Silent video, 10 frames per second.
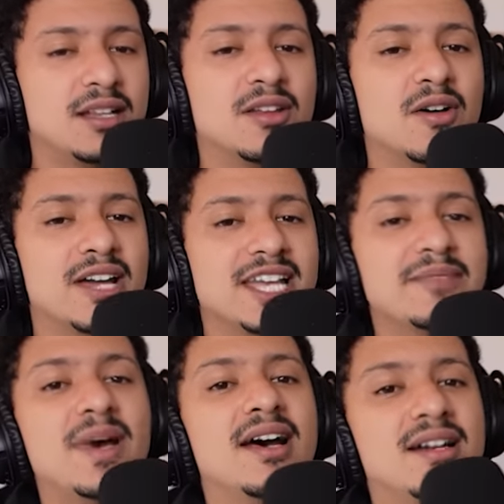Don't
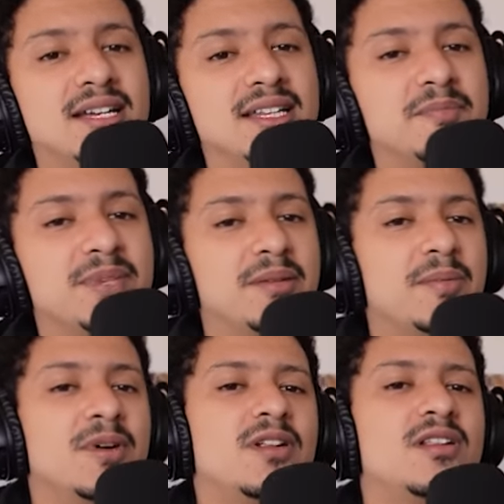get married,
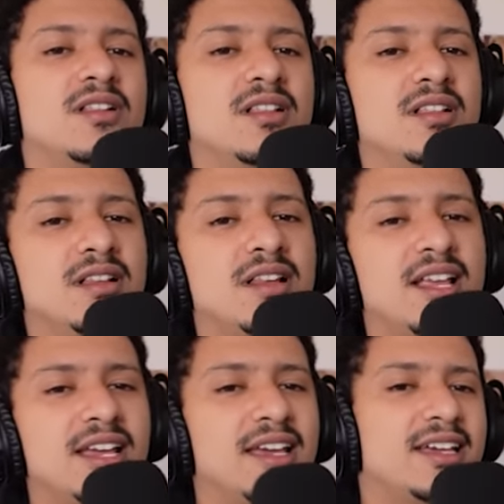people.
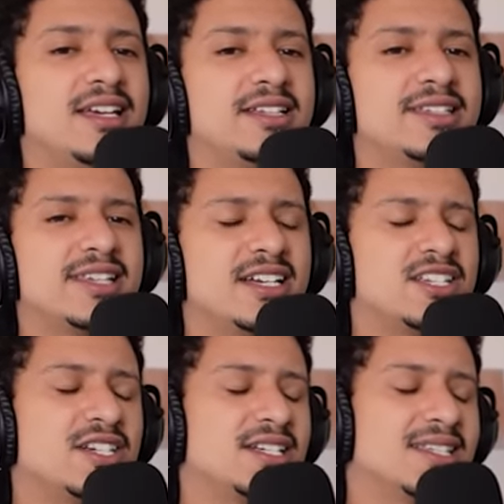It's such a